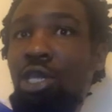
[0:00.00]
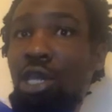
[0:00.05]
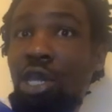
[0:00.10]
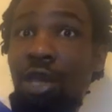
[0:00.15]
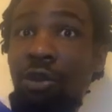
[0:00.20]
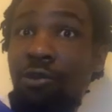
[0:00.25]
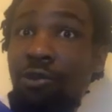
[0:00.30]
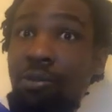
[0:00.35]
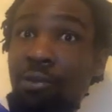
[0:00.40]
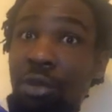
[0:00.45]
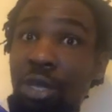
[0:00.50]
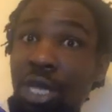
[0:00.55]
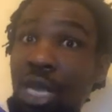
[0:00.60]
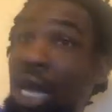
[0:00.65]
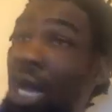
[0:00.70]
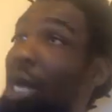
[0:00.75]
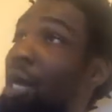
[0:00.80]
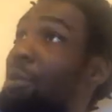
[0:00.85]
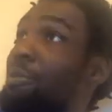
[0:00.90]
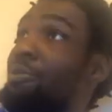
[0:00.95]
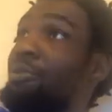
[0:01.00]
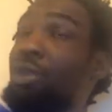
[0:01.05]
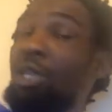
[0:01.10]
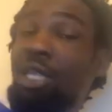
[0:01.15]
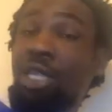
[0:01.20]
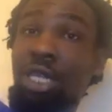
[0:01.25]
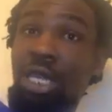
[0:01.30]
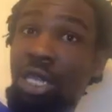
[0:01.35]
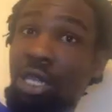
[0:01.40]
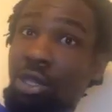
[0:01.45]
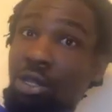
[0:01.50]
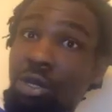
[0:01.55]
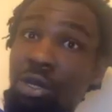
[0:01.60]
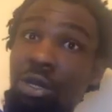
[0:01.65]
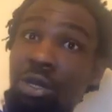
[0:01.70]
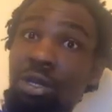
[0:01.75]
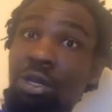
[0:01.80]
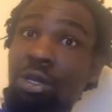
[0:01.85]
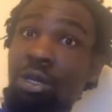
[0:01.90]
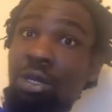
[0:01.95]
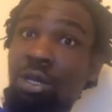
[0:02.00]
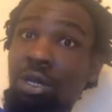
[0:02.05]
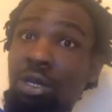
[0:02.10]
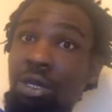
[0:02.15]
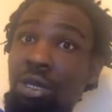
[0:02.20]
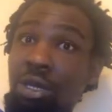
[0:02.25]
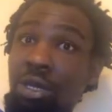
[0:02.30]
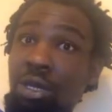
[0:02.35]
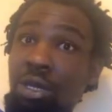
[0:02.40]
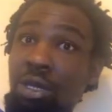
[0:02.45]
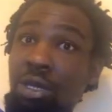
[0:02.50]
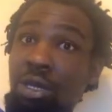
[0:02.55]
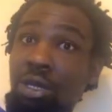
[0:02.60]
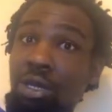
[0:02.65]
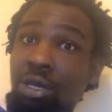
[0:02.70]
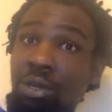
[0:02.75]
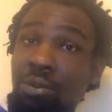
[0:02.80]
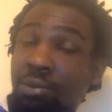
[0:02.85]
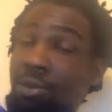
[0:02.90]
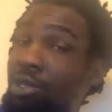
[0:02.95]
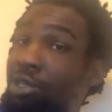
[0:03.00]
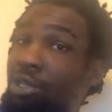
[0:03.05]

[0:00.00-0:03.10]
Even me, I could predict her, but